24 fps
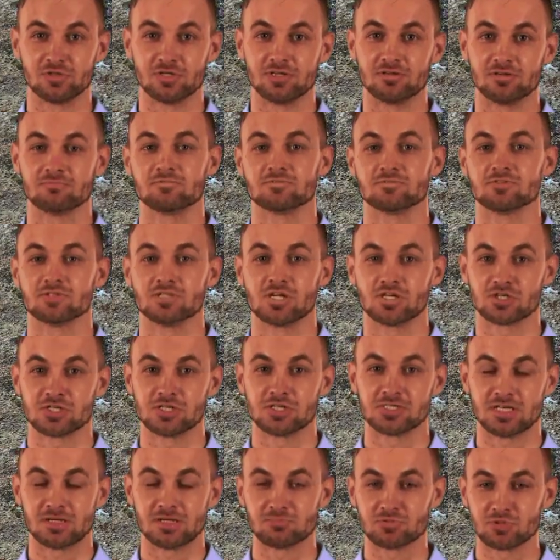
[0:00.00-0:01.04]
they
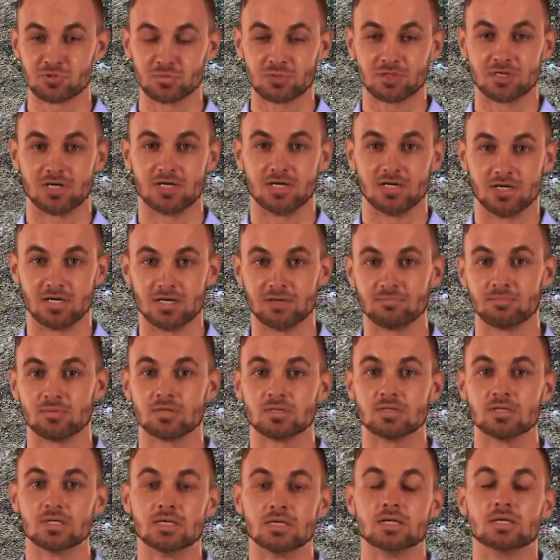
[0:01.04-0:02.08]
are
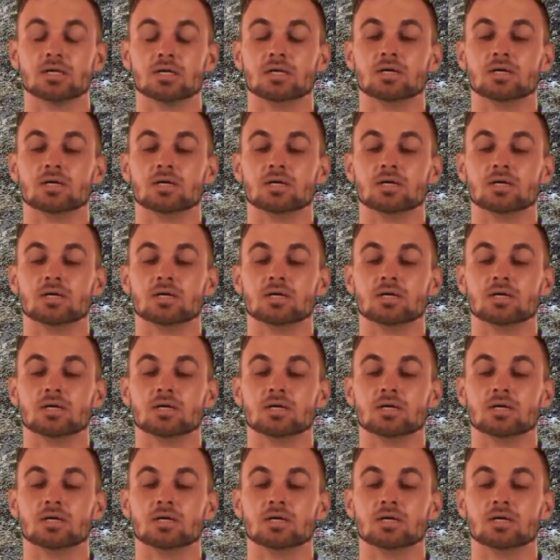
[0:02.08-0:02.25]
objective,